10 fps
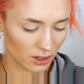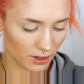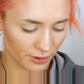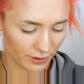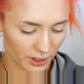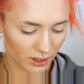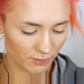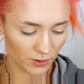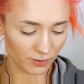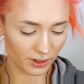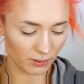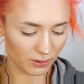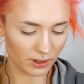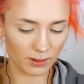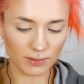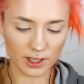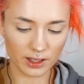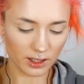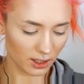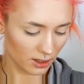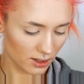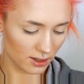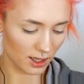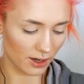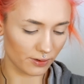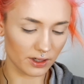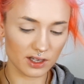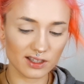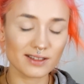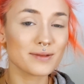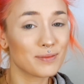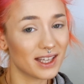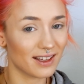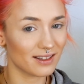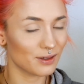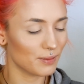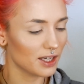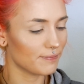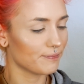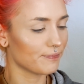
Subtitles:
All three of them are really pretty, but I think that one is speaking to me.